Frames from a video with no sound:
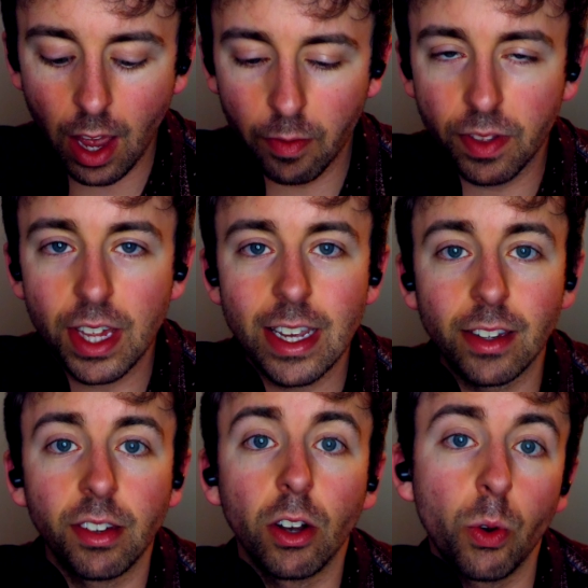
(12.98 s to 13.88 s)
of
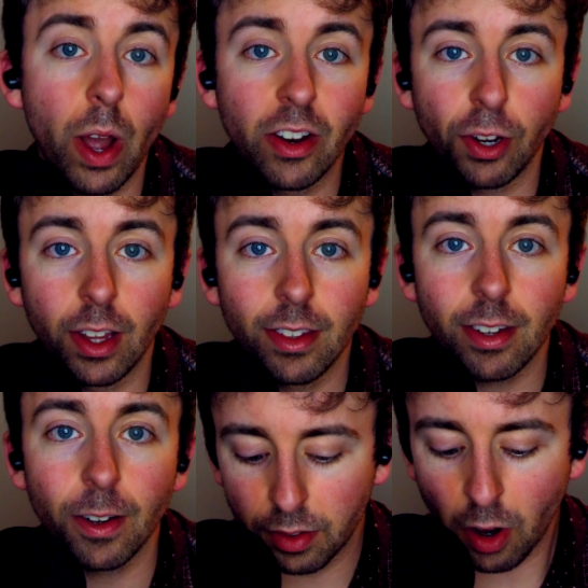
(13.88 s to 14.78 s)
these
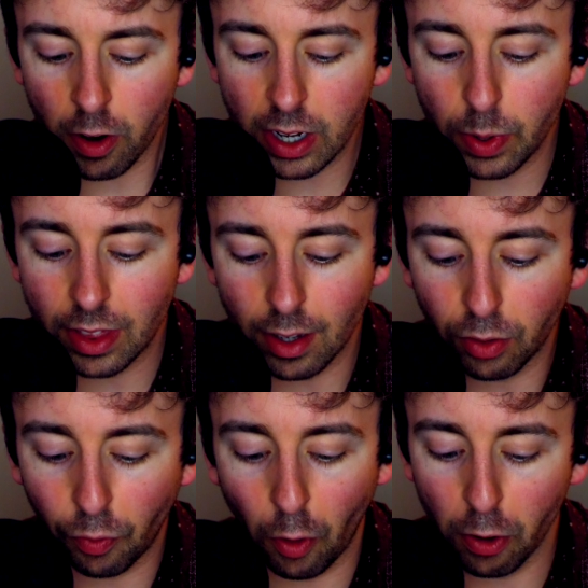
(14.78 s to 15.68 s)
equations. Starting with this
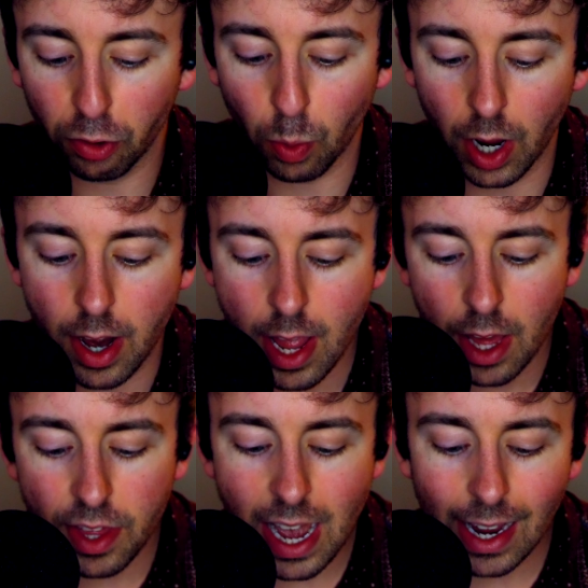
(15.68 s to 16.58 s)
first one,
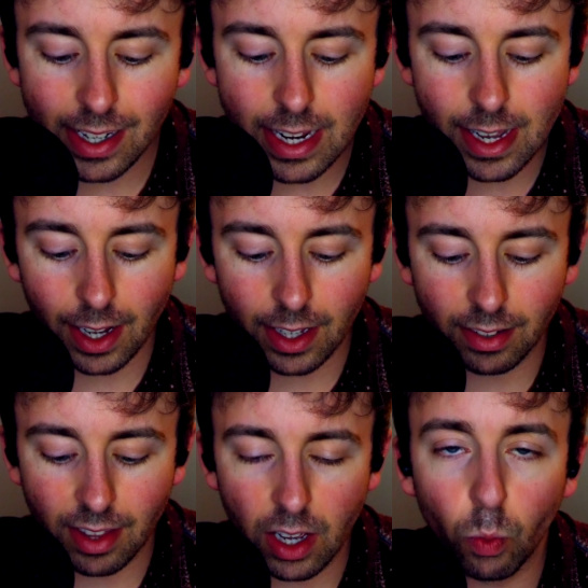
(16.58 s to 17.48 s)
the idea
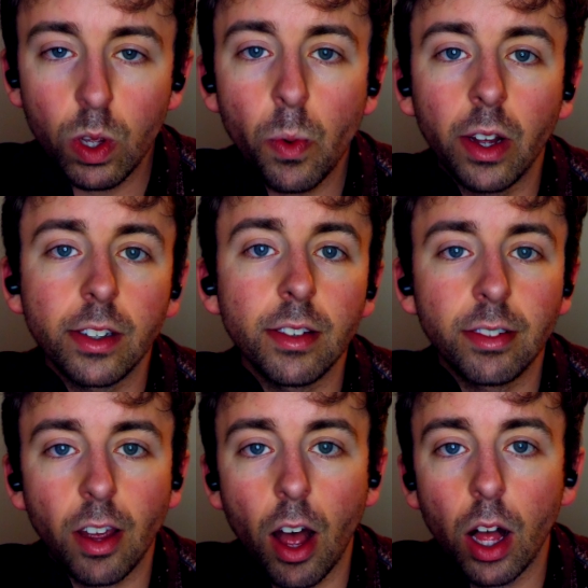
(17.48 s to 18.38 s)
is that we want to
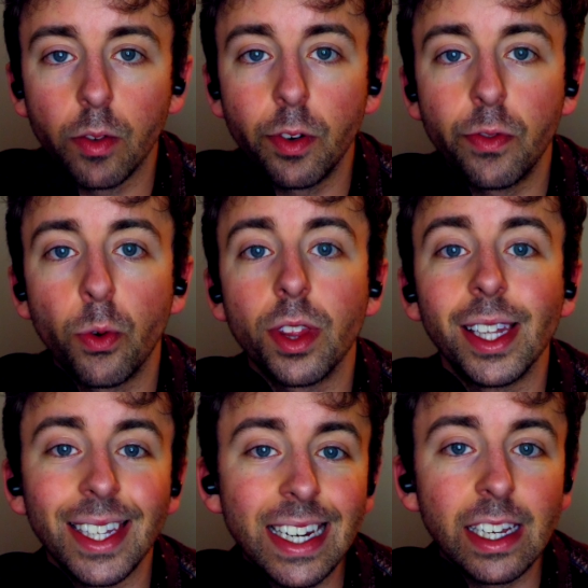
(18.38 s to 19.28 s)
solve for the
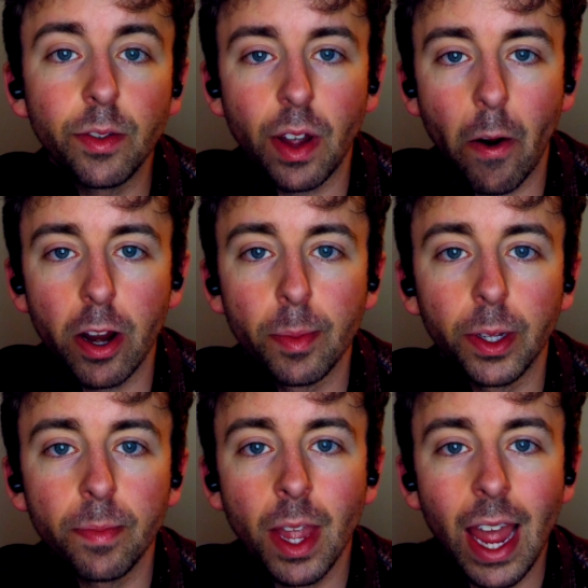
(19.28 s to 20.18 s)
leading
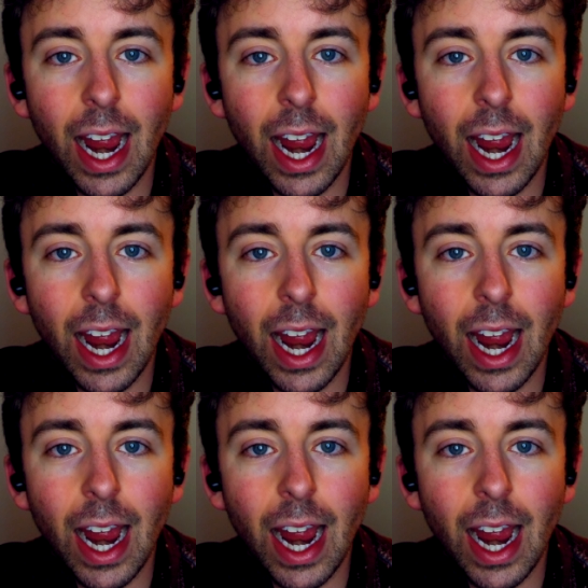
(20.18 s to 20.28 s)
variable,